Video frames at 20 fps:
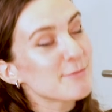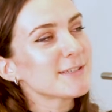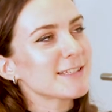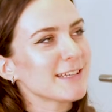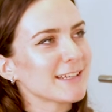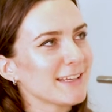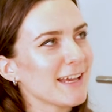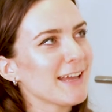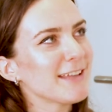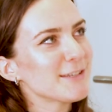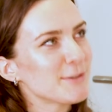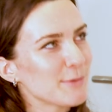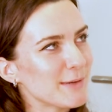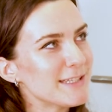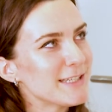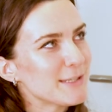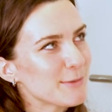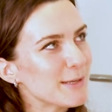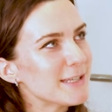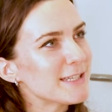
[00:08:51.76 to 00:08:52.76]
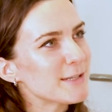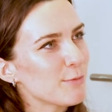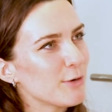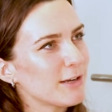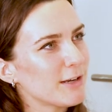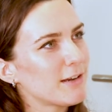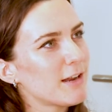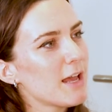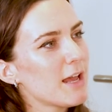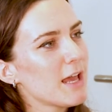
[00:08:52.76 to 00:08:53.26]
It was again
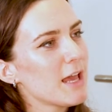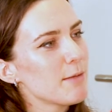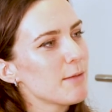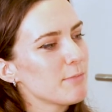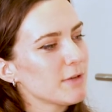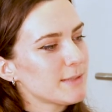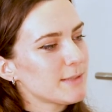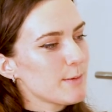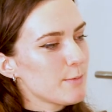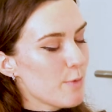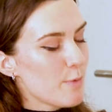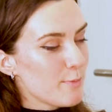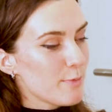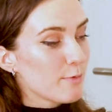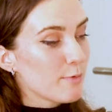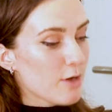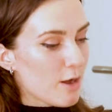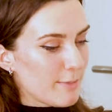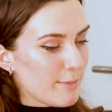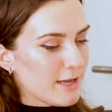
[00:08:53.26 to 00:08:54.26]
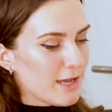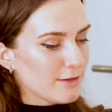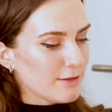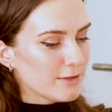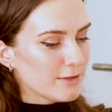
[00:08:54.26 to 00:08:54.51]
2021. Must be when we were coming